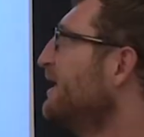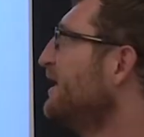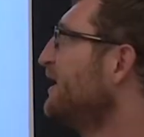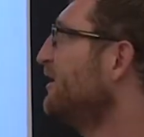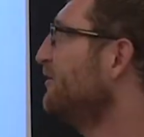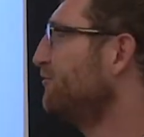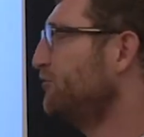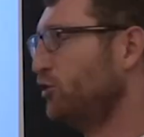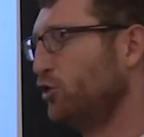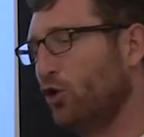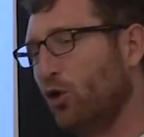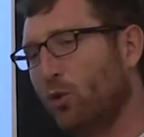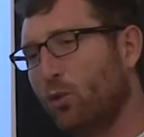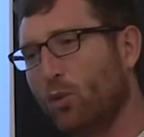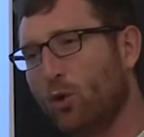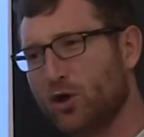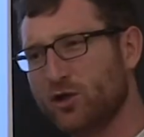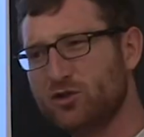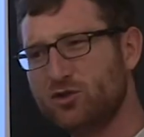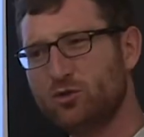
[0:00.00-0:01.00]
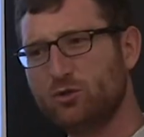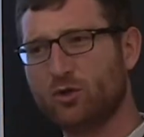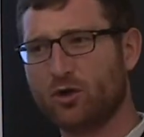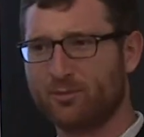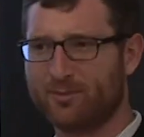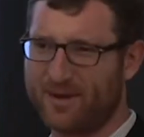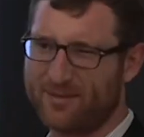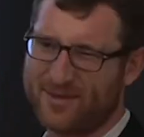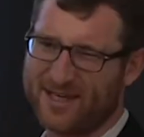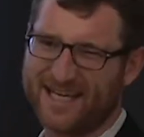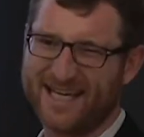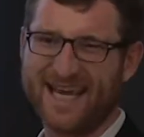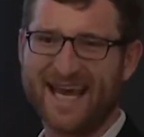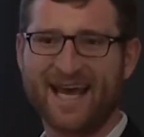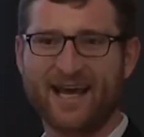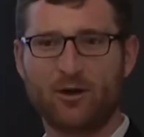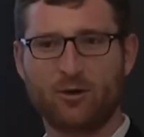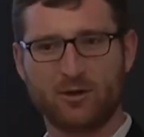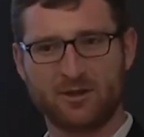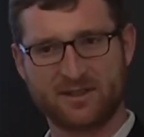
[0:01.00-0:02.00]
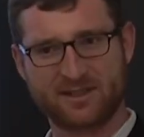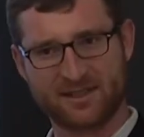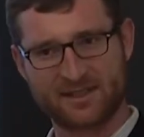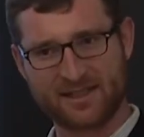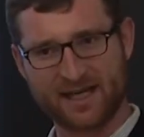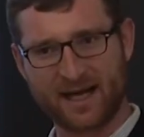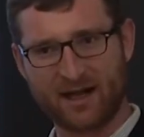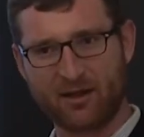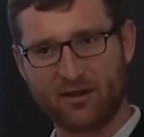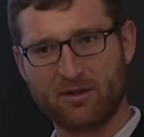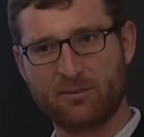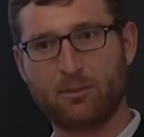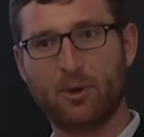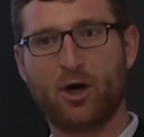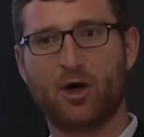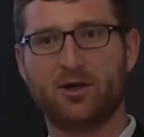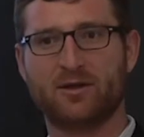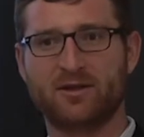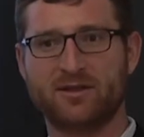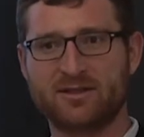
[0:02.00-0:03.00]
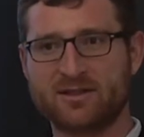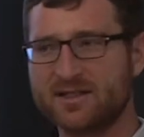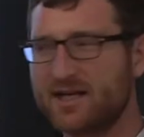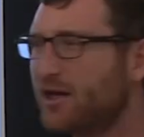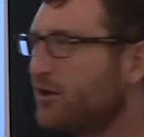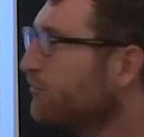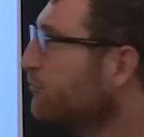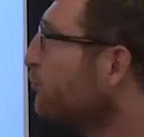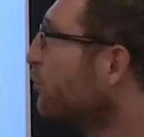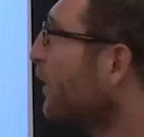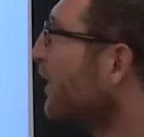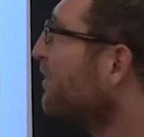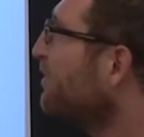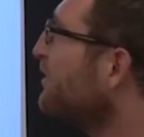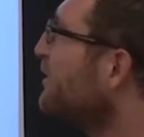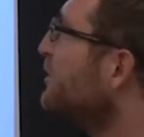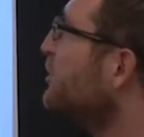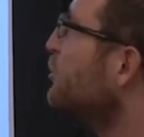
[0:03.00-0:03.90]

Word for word: If you don't want to or maybe cannot sell the bond itself, one thing